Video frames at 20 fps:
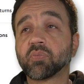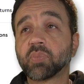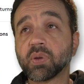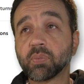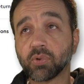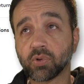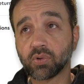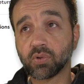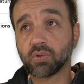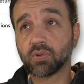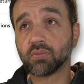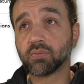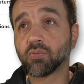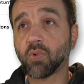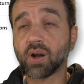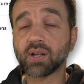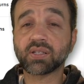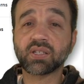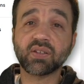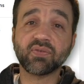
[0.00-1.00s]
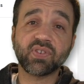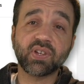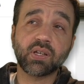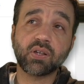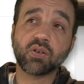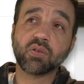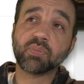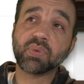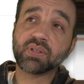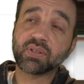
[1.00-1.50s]
of people who would watch that
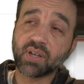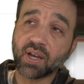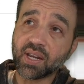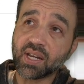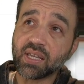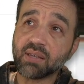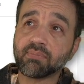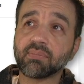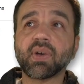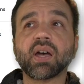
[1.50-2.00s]
video would be tiny.